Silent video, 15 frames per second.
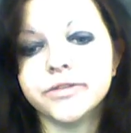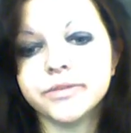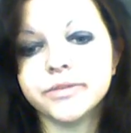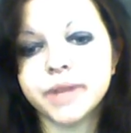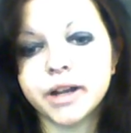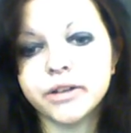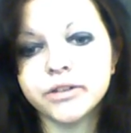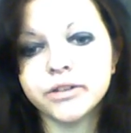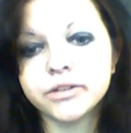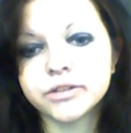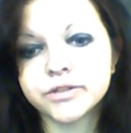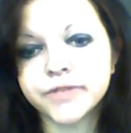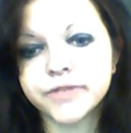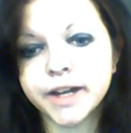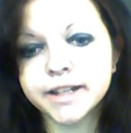my
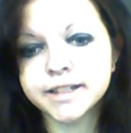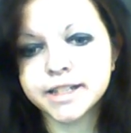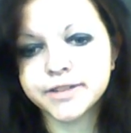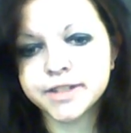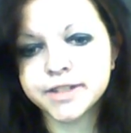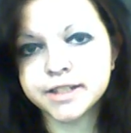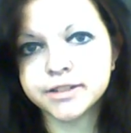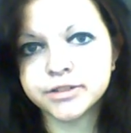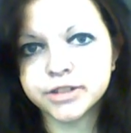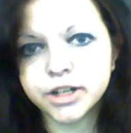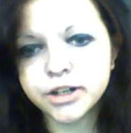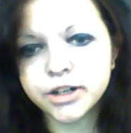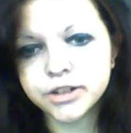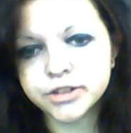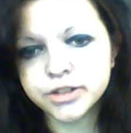old fans I've still
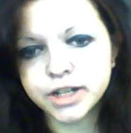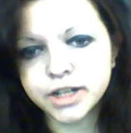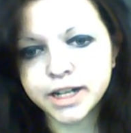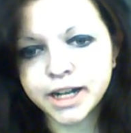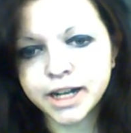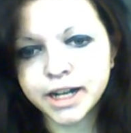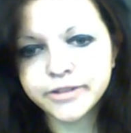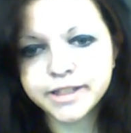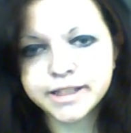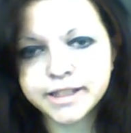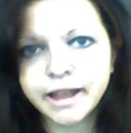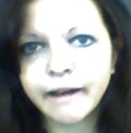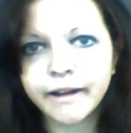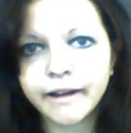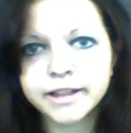got, so I can't really say
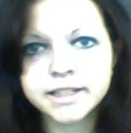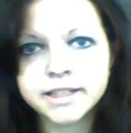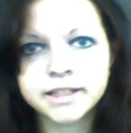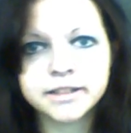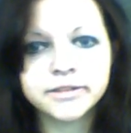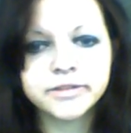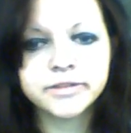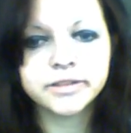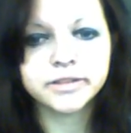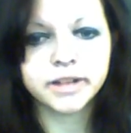hi to you.